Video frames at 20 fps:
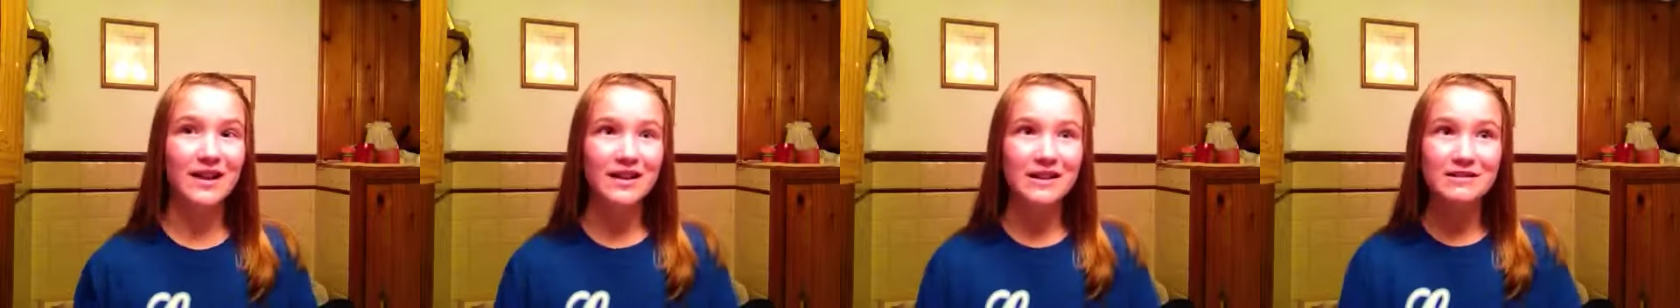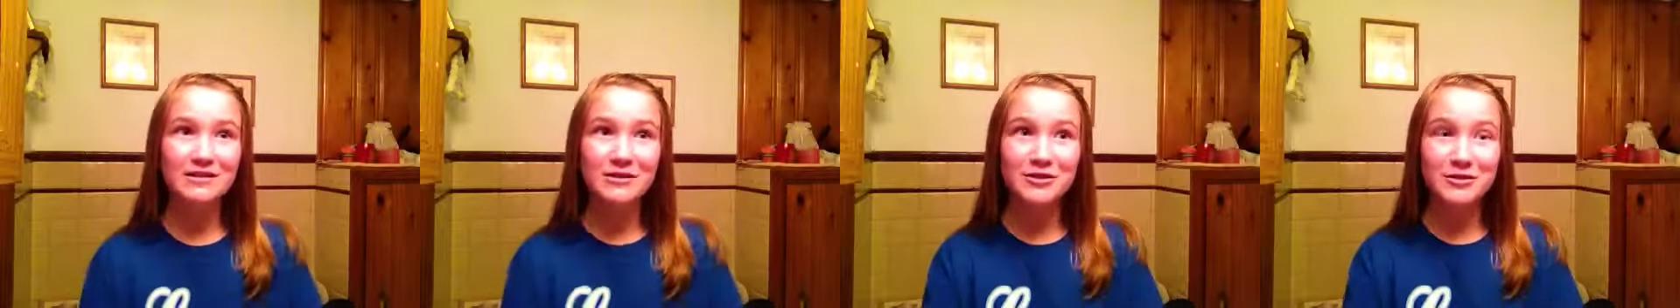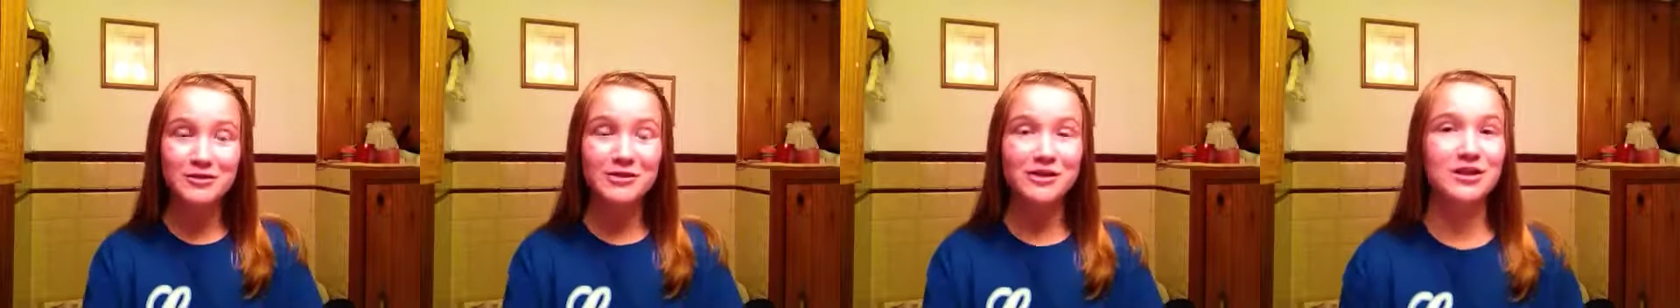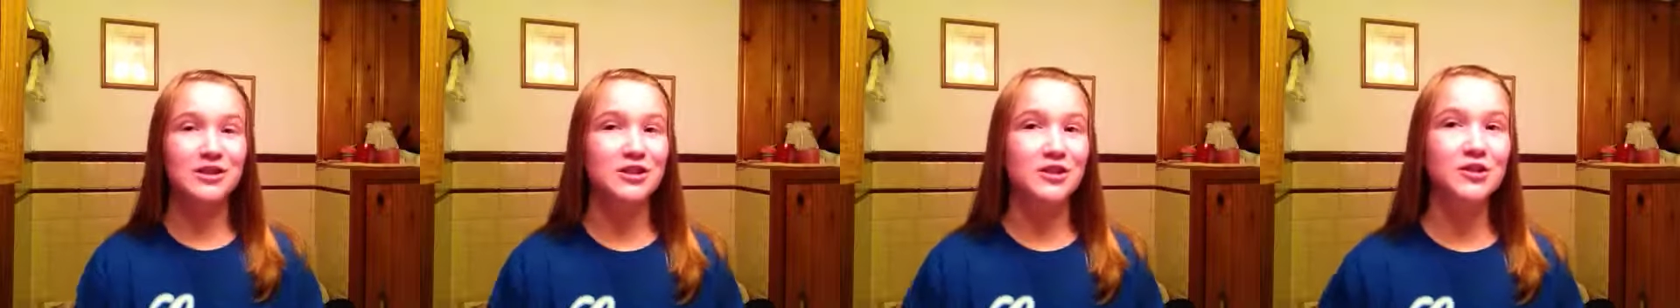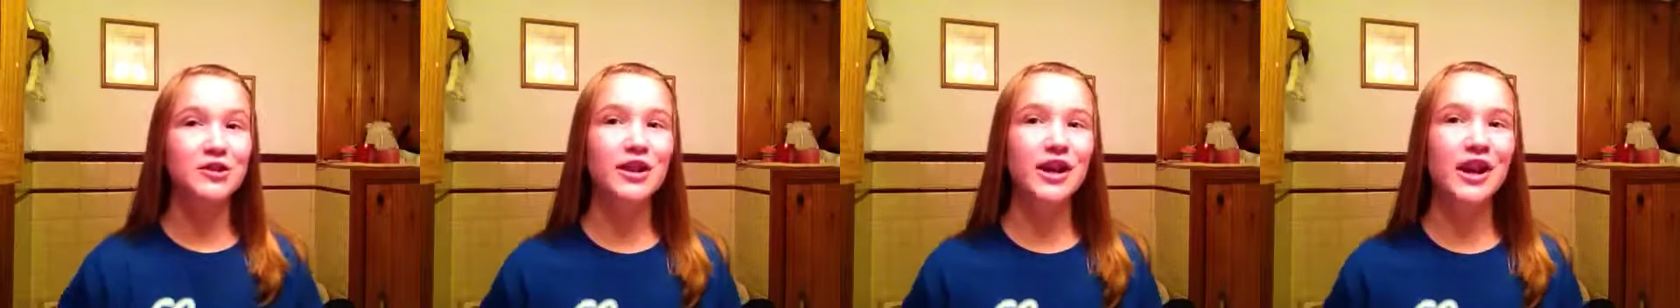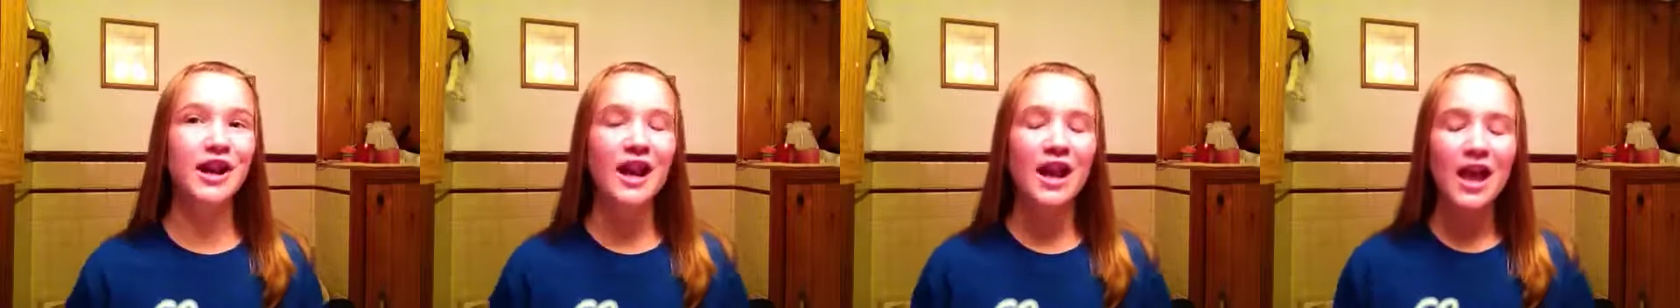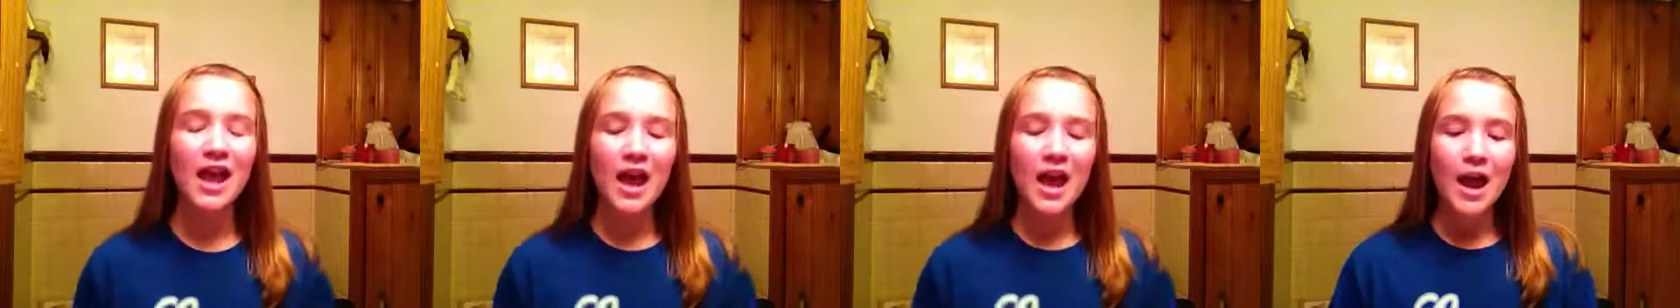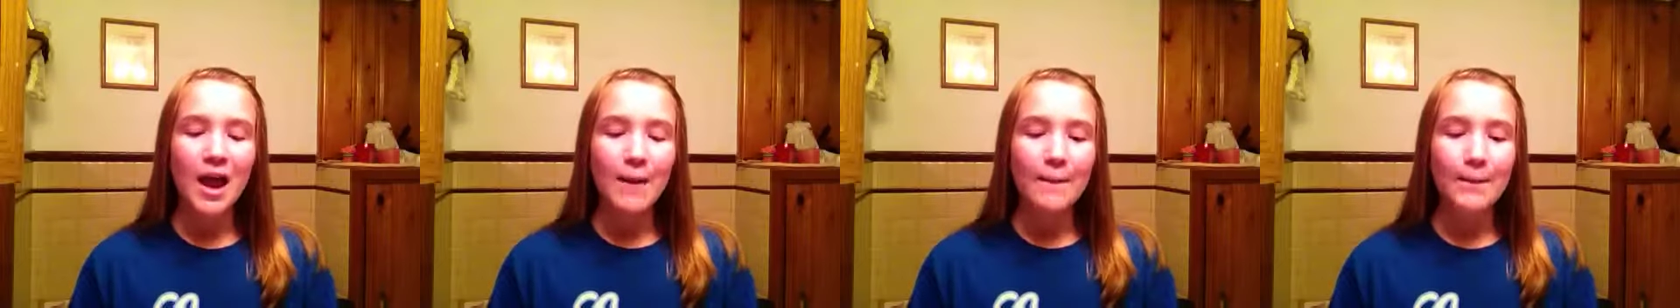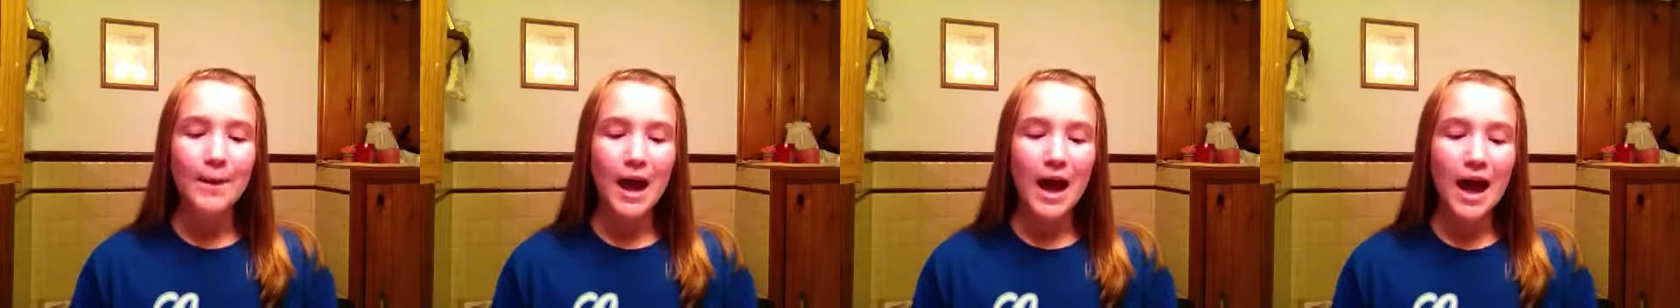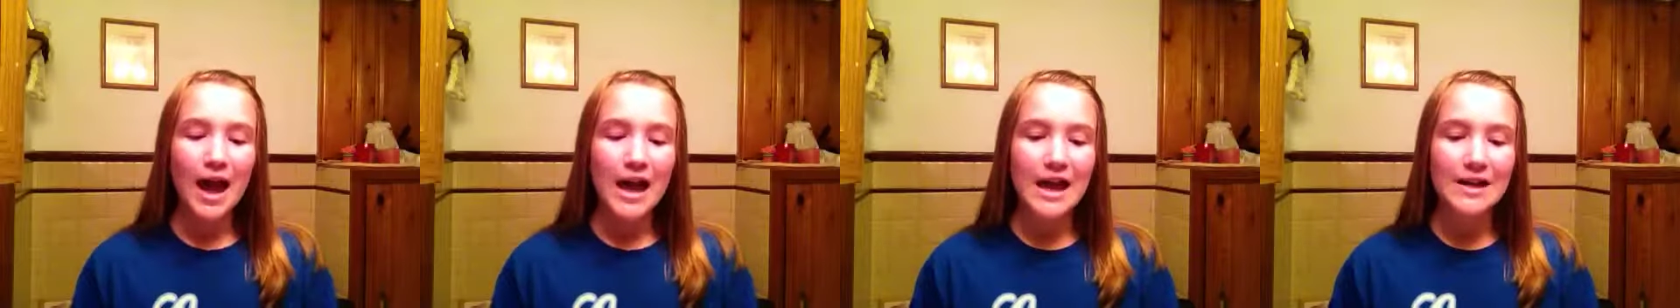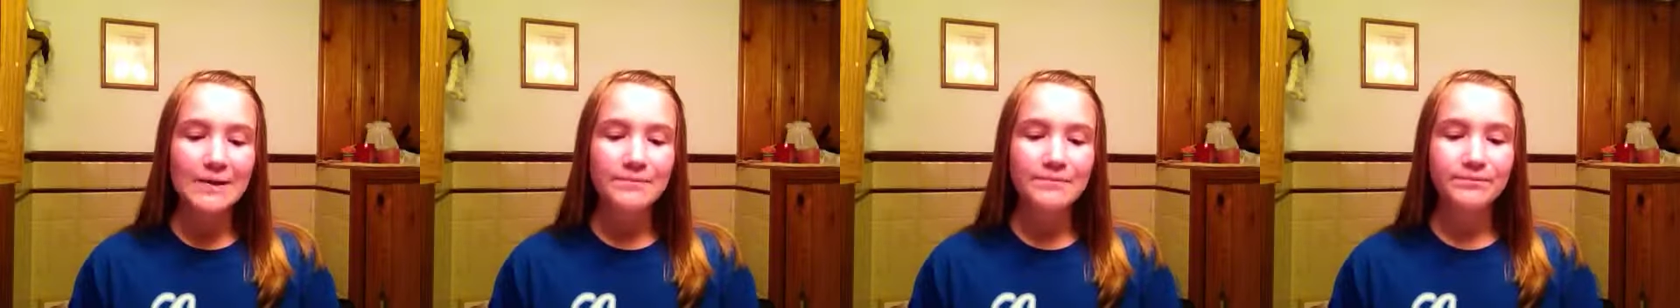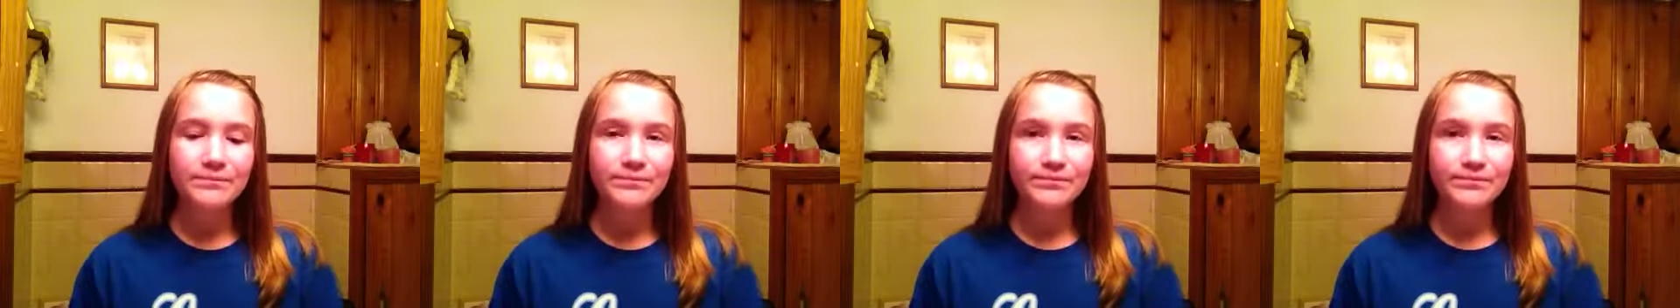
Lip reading: I know it was really short, but